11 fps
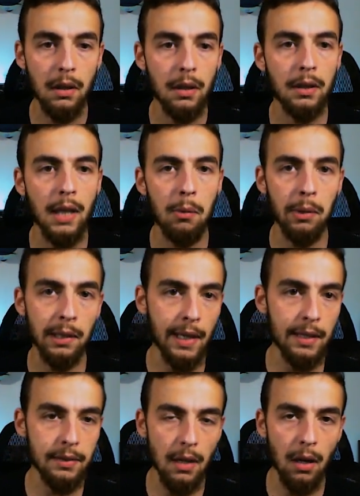And I will
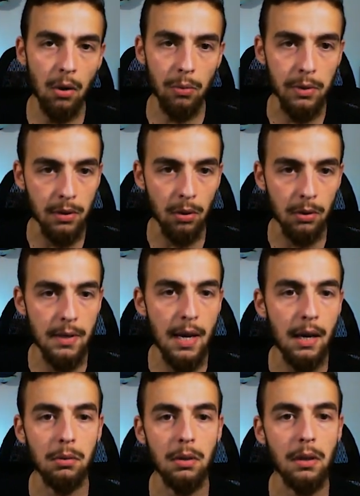test our results
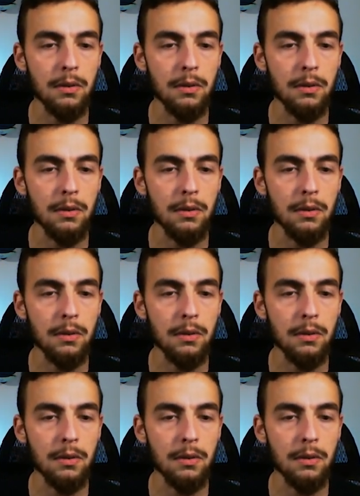out.